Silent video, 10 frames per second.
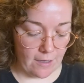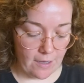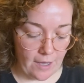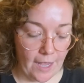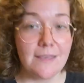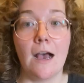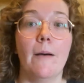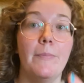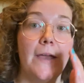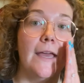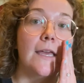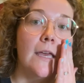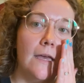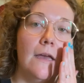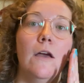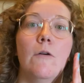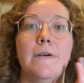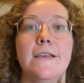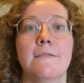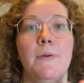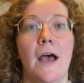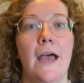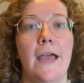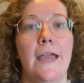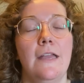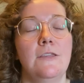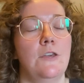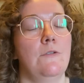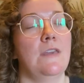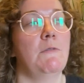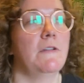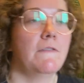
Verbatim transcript: a hot topic was buy two get one